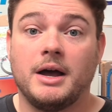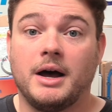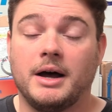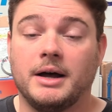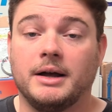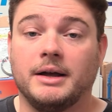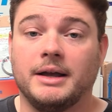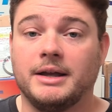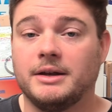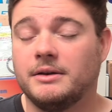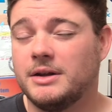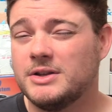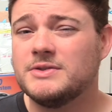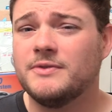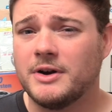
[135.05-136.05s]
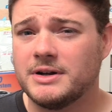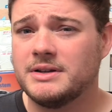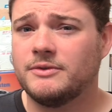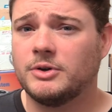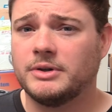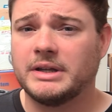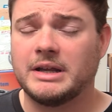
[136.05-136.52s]
And it's very
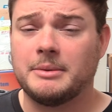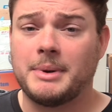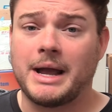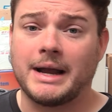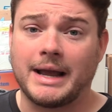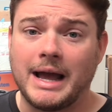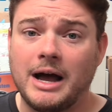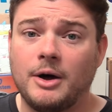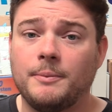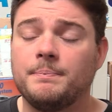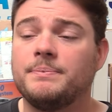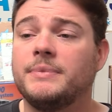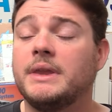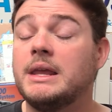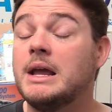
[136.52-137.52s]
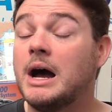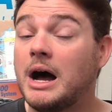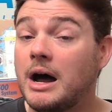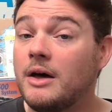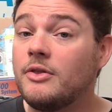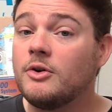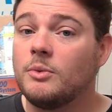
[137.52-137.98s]
difficult to get it back out. The
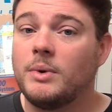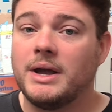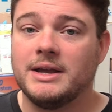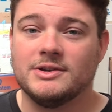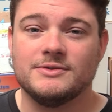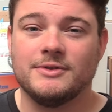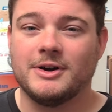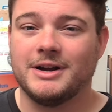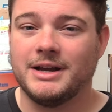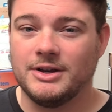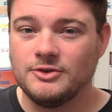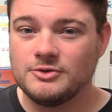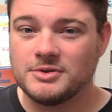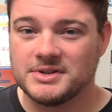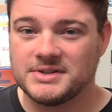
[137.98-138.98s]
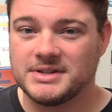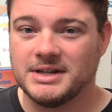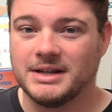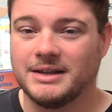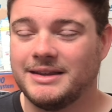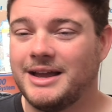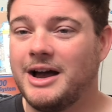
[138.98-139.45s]
other way is very
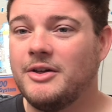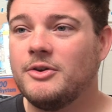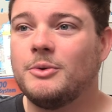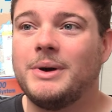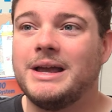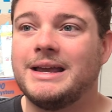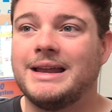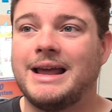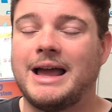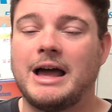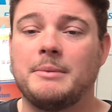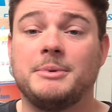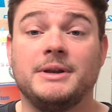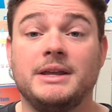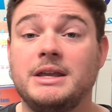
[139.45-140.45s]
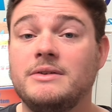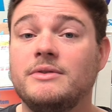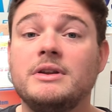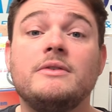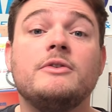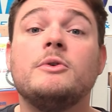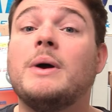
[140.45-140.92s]
interesting. The other way can happen
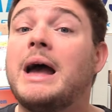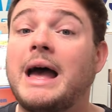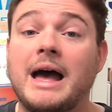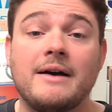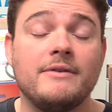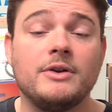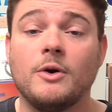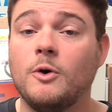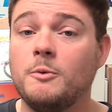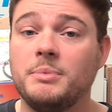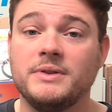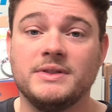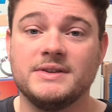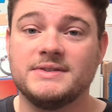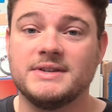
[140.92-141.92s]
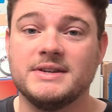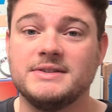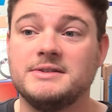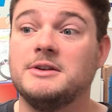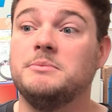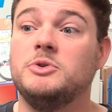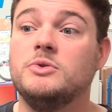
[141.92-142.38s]
even if you haven't opened the
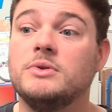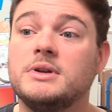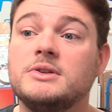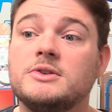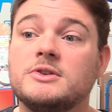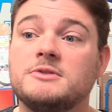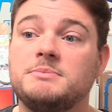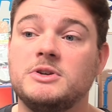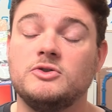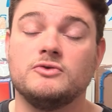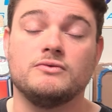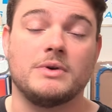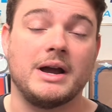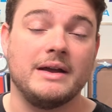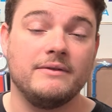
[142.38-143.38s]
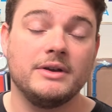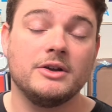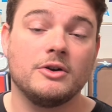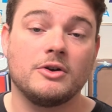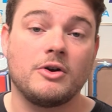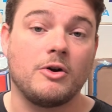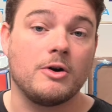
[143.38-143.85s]
system. You can just be driving
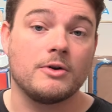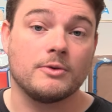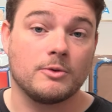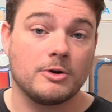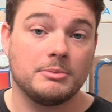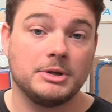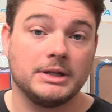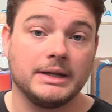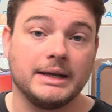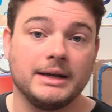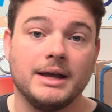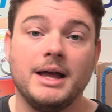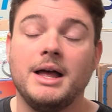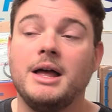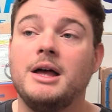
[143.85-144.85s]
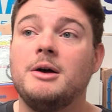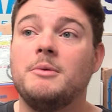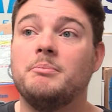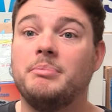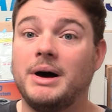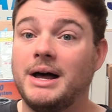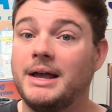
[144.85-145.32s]
your car normally,
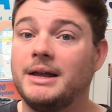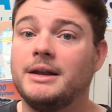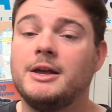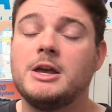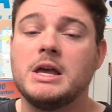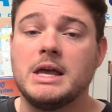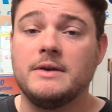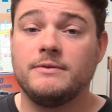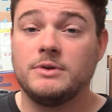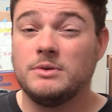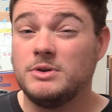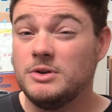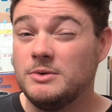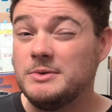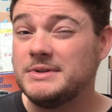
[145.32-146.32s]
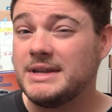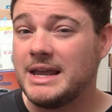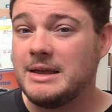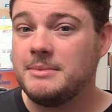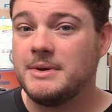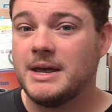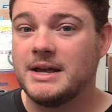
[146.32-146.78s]
but if you use
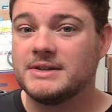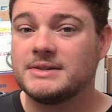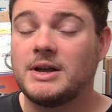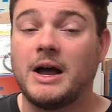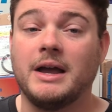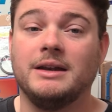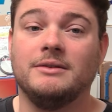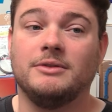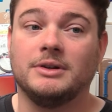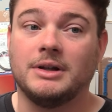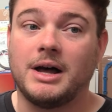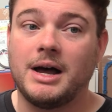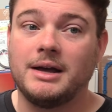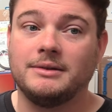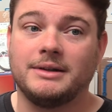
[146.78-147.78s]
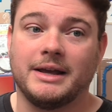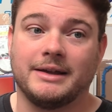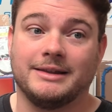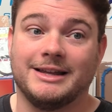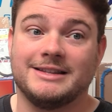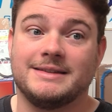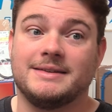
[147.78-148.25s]
ABS kind of a lot,
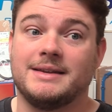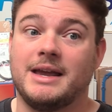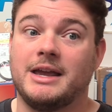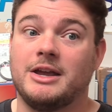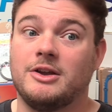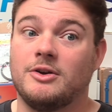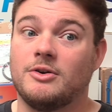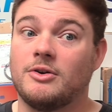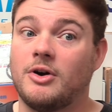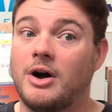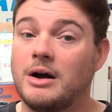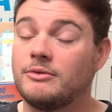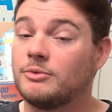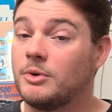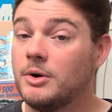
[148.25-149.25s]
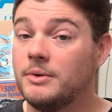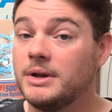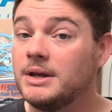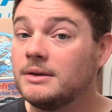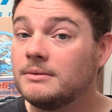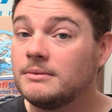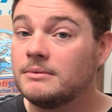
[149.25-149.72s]
like let's say you're
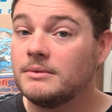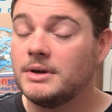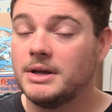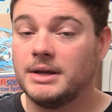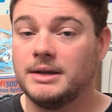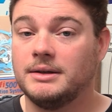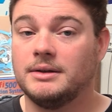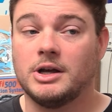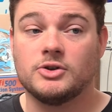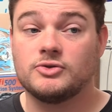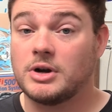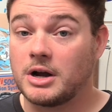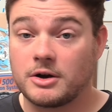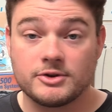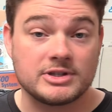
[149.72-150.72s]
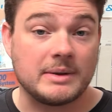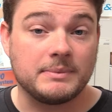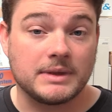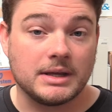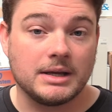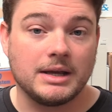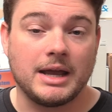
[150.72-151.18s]
off-roading in a truck or
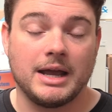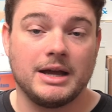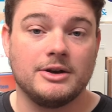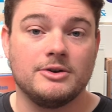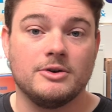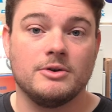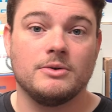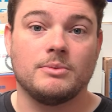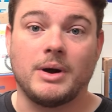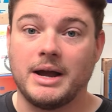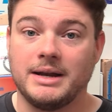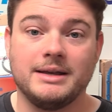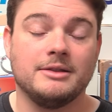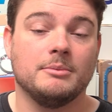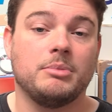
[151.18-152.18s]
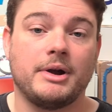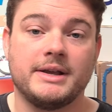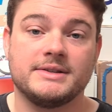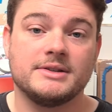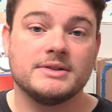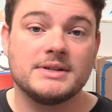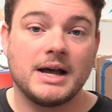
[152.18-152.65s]
something and you're riding the
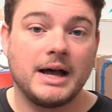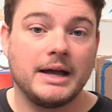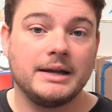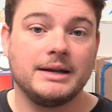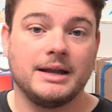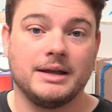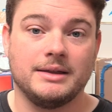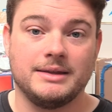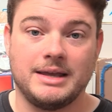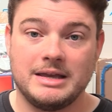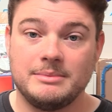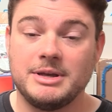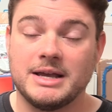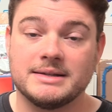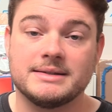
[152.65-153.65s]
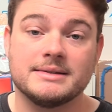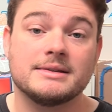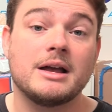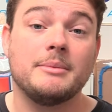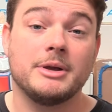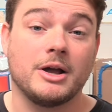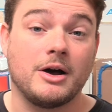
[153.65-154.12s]
brakes a ton and the ABS is
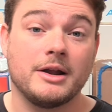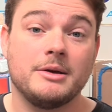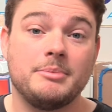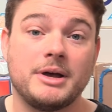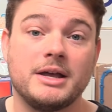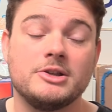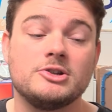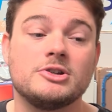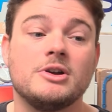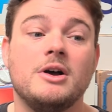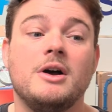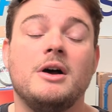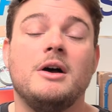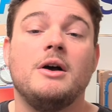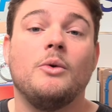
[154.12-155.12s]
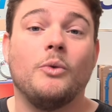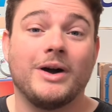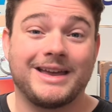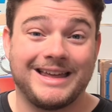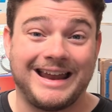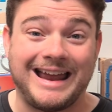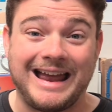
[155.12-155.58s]
coming on a bunch,
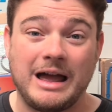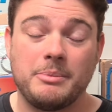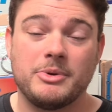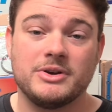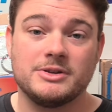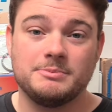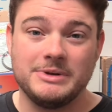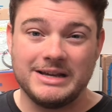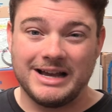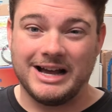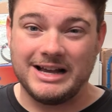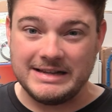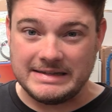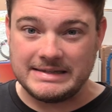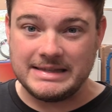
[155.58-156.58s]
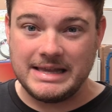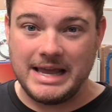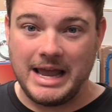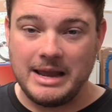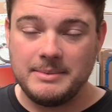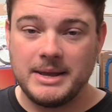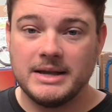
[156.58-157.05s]
what can happen is because
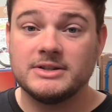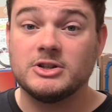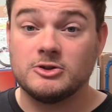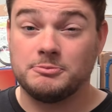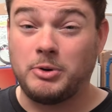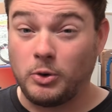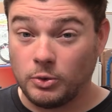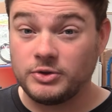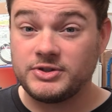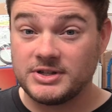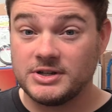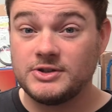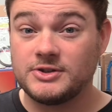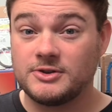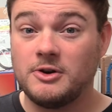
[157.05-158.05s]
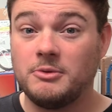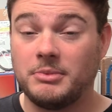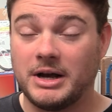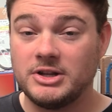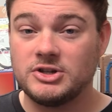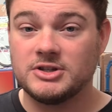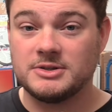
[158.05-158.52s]
the ABS is pulsing so
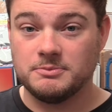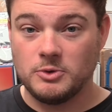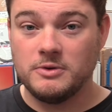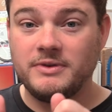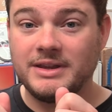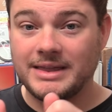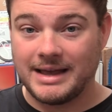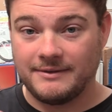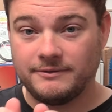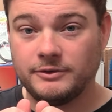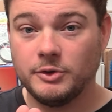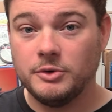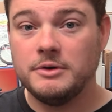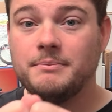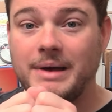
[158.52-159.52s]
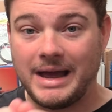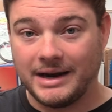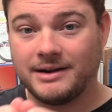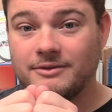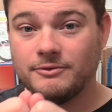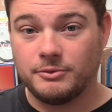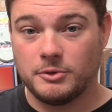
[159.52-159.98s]
much, it's moving that fluid
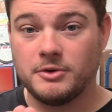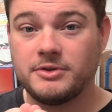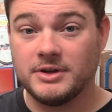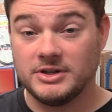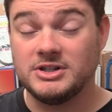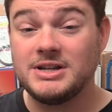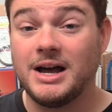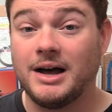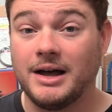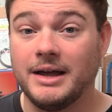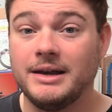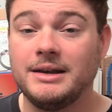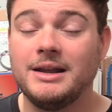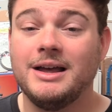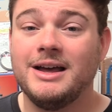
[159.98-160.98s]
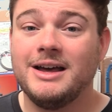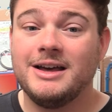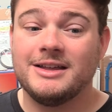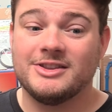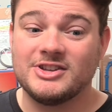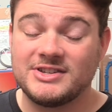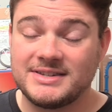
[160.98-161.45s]
back and forth a ton,
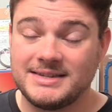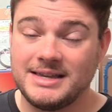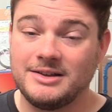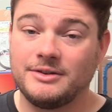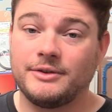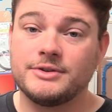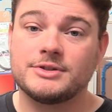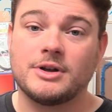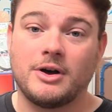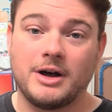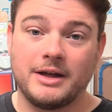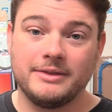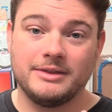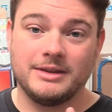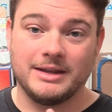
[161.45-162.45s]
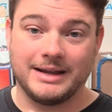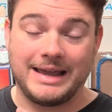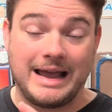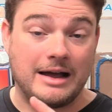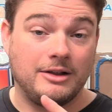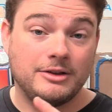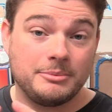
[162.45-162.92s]
the seals on the
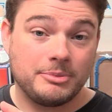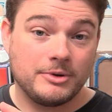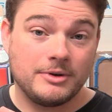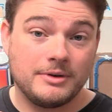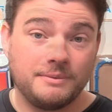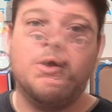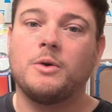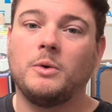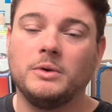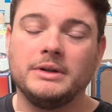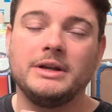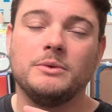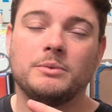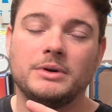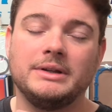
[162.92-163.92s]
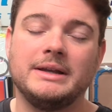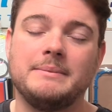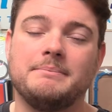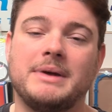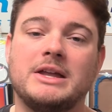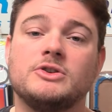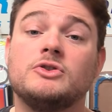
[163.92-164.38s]
caliper are only really
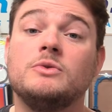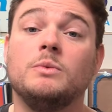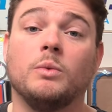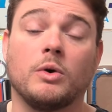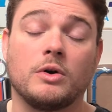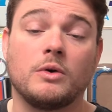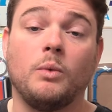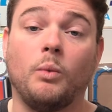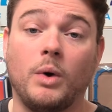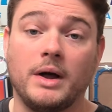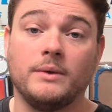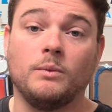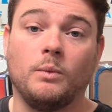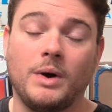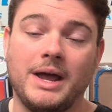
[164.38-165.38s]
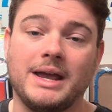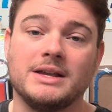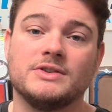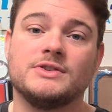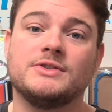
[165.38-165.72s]
meant to work one way.